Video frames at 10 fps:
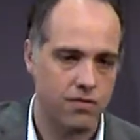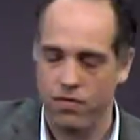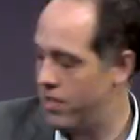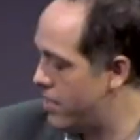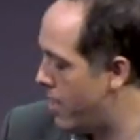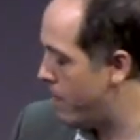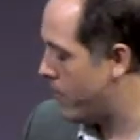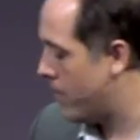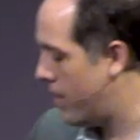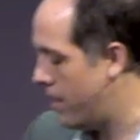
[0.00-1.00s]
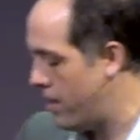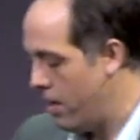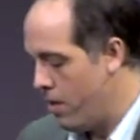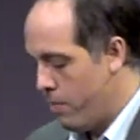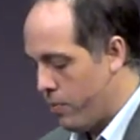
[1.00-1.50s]
for the temple, he
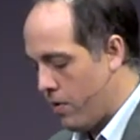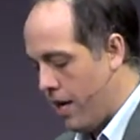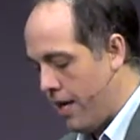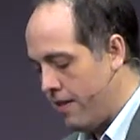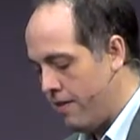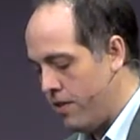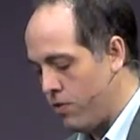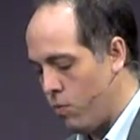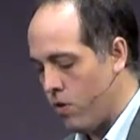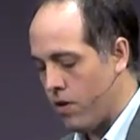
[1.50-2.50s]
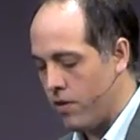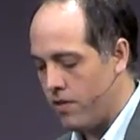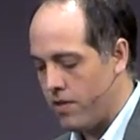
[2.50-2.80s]
prayed these words,